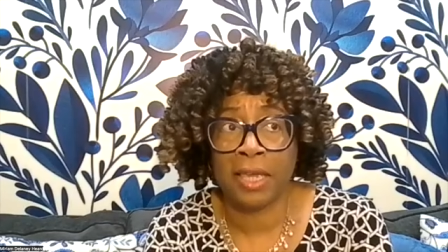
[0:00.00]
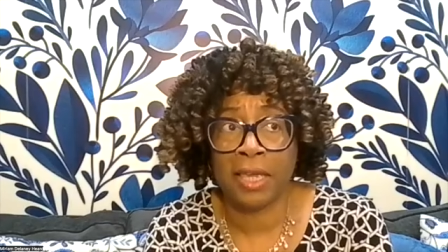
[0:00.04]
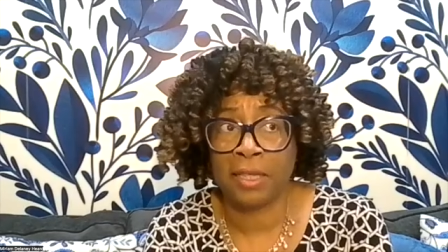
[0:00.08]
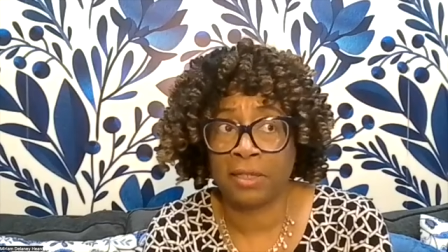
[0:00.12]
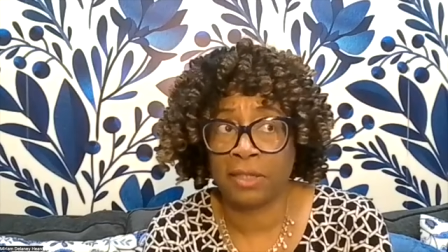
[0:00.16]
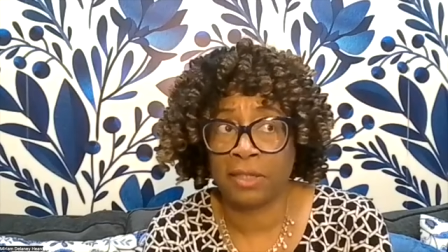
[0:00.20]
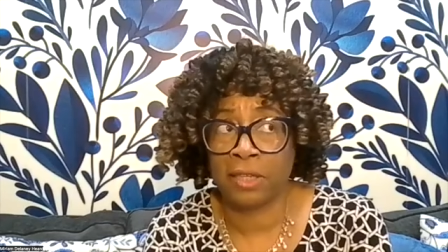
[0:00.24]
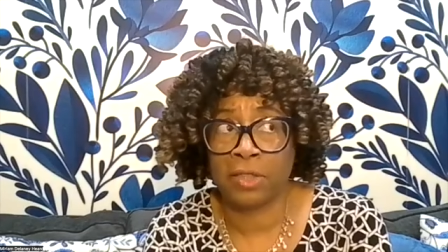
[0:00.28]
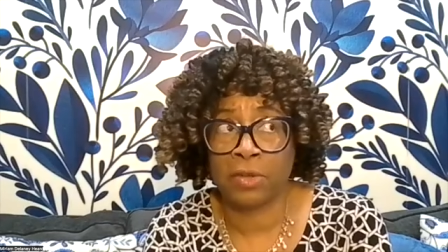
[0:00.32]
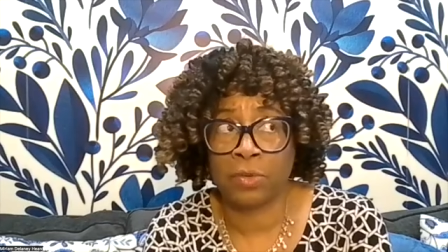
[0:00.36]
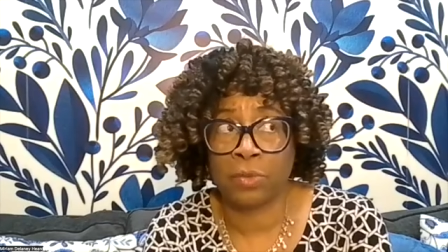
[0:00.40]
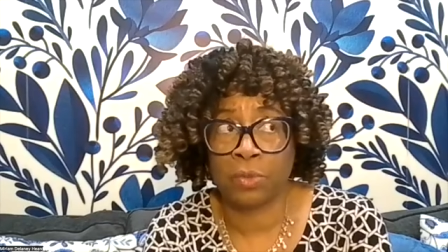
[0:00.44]
He
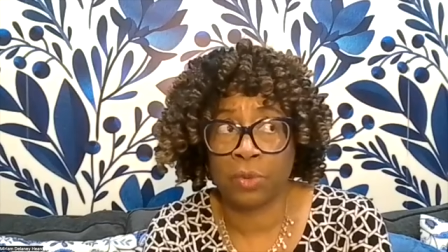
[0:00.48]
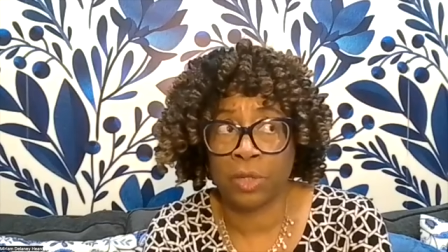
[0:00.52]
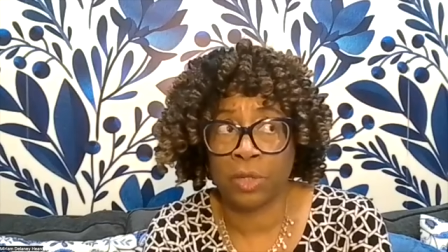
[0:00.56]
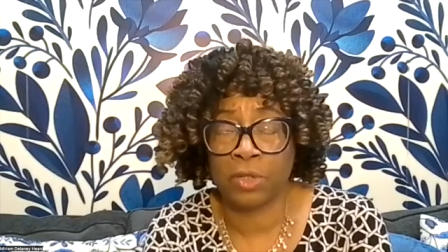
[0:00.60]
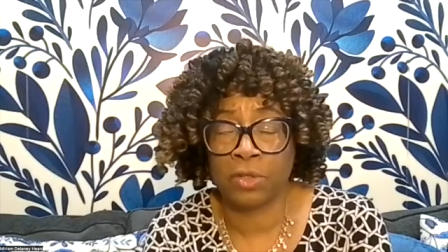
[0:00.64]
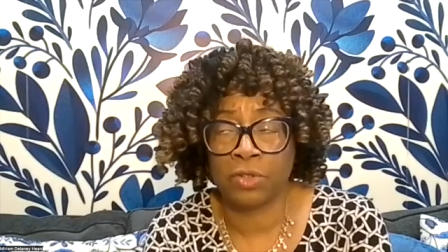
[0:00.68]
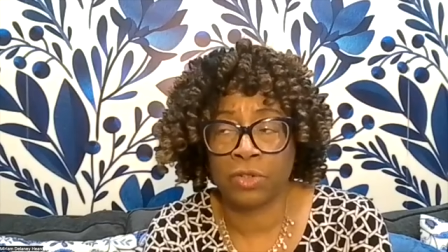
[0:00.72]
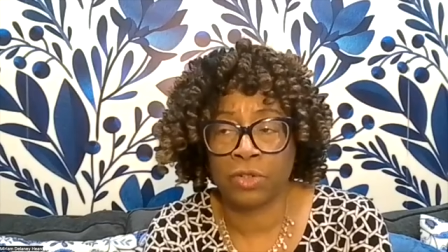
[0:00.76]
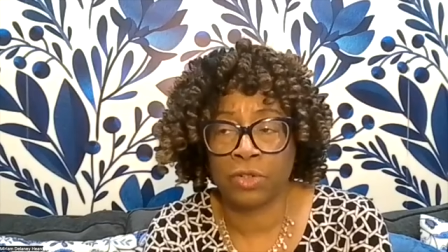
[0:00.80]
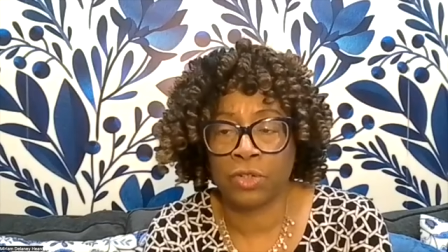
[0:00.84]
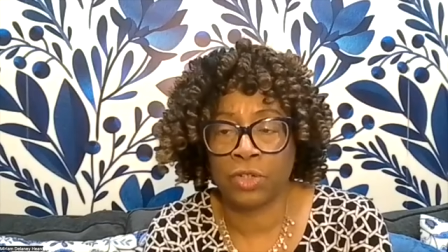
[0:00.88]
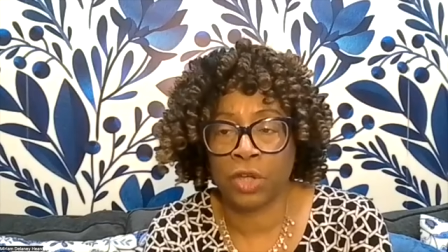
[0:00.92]
said, "The
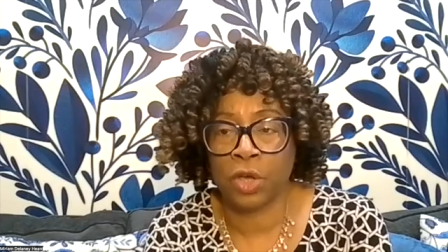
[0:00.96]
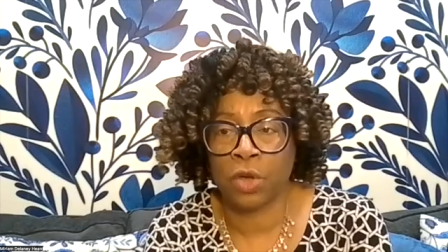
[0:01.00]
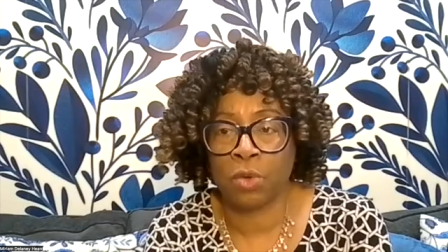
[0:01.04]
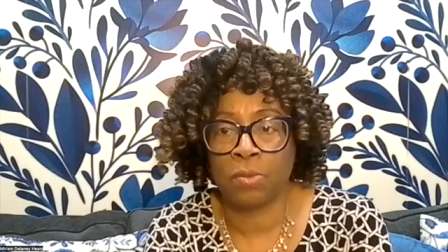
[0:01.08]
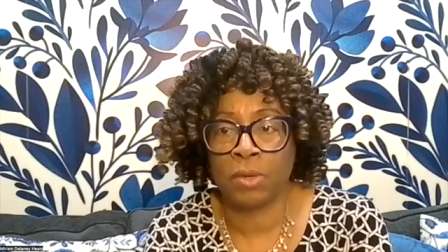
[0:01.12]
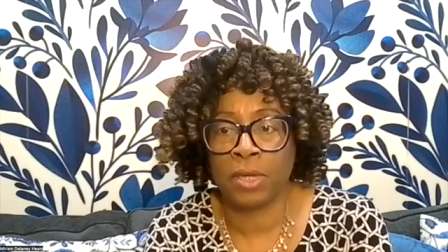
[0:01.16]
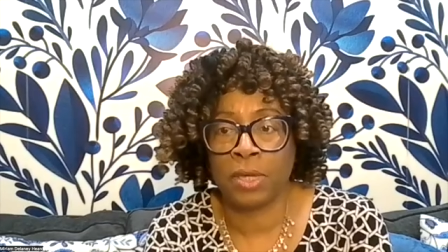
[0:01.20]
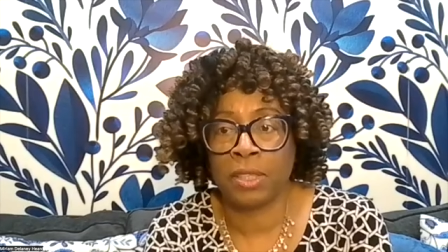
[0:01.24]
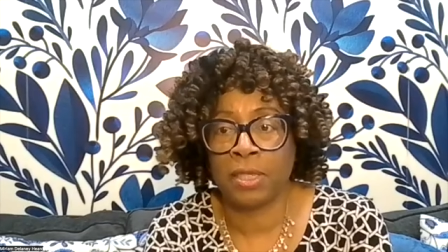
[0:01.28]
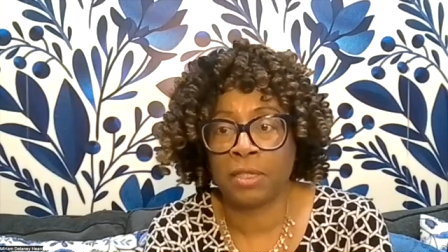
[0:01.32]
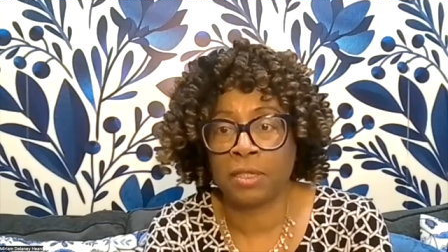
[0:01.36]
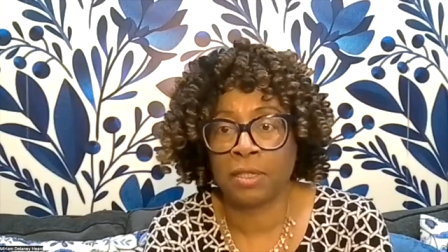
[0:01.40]
realtor told
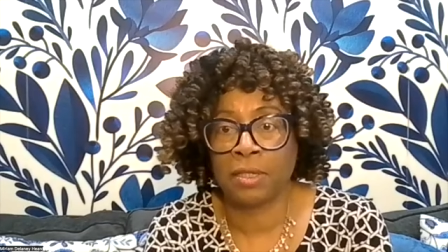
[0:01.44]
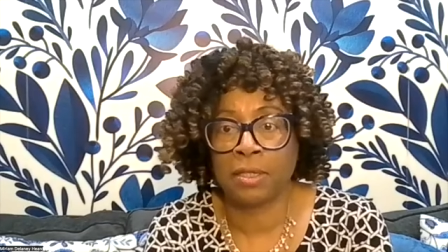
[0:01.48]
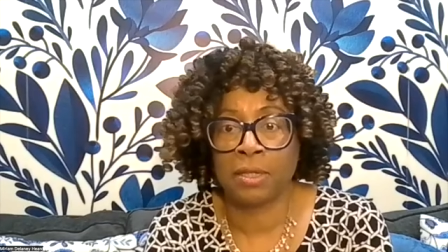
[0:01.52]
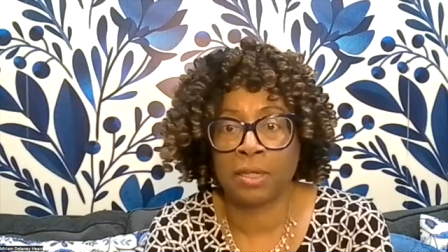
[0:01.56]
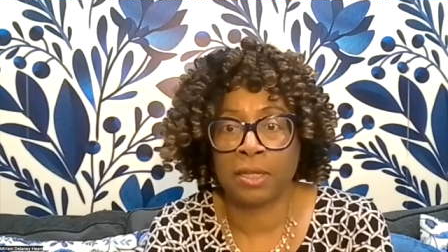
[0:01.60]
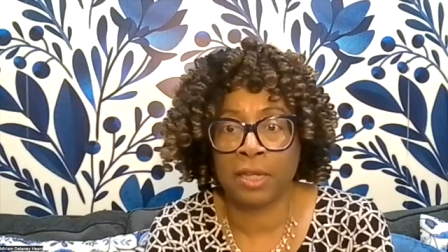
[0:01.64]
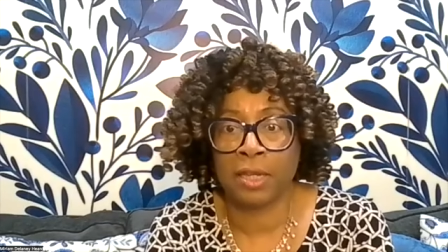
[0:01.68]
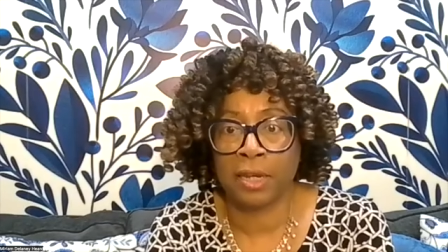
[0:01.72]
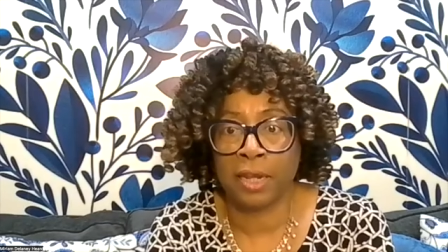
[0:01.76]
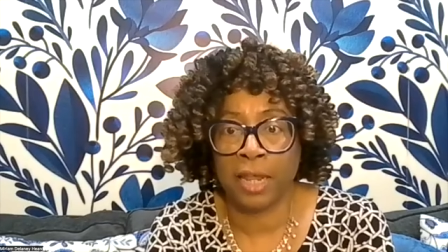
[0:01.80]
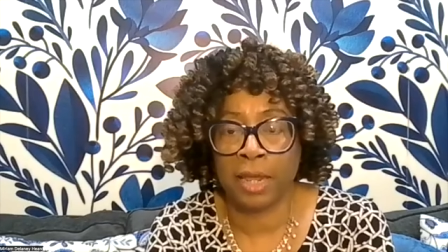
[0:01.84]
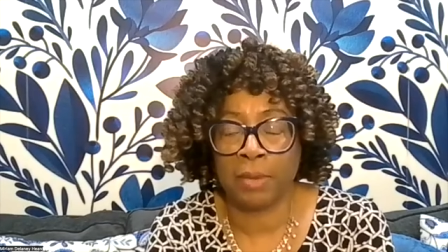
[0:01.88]
me this is a
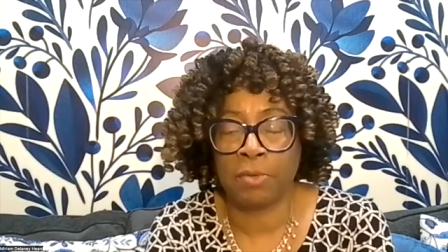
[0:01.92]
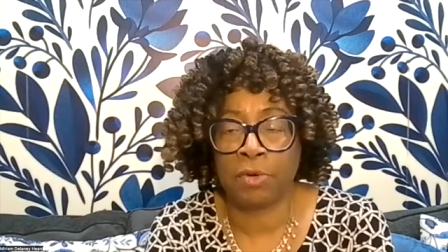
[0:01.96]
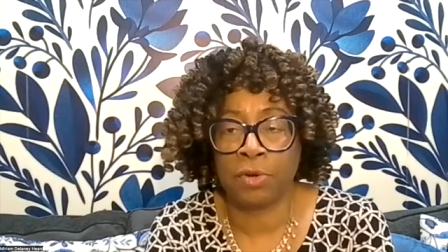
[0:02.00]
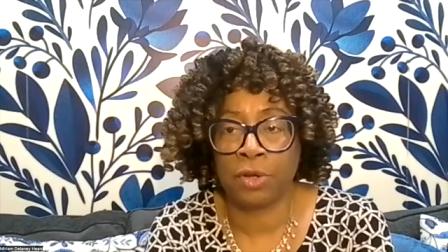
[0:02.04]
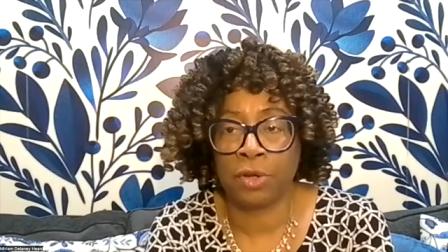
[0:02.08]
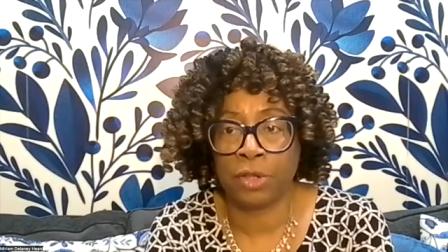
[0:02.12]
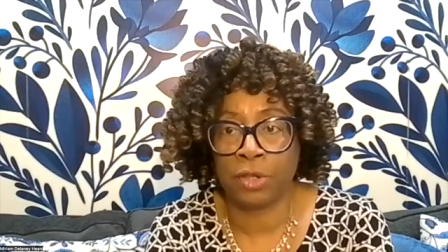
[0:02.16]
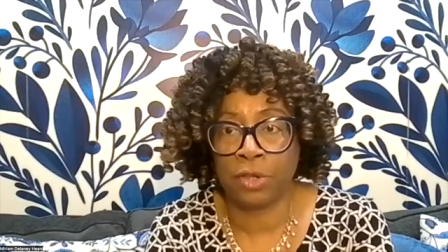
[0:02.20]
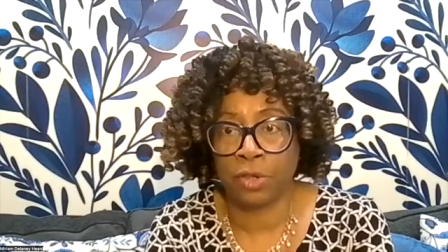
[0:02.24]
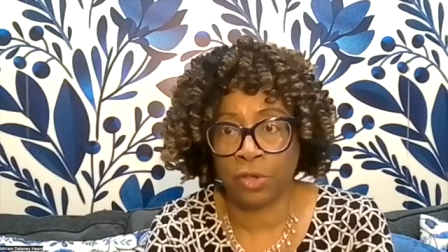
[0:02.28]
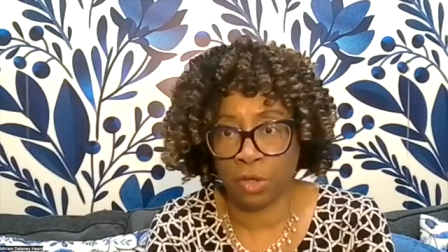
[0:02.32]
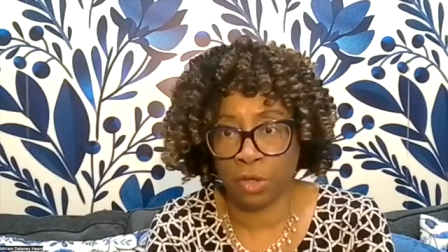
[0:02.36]
good neighborhood.